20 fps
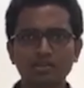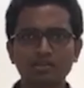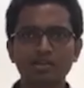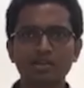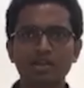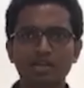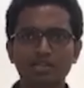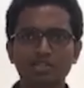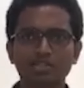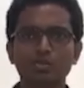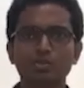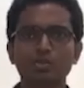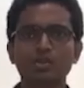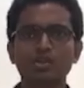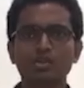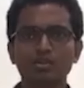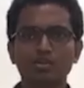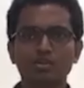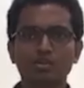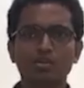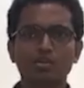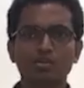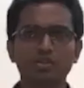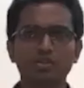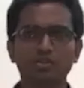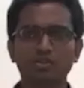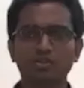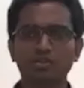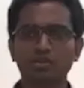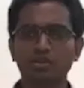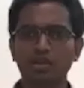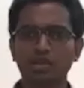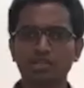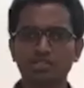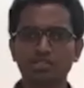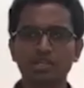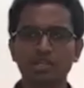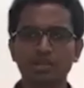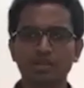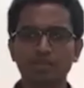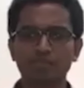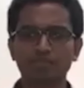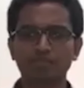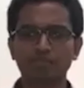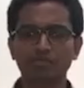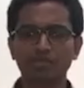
in the last week or the last day.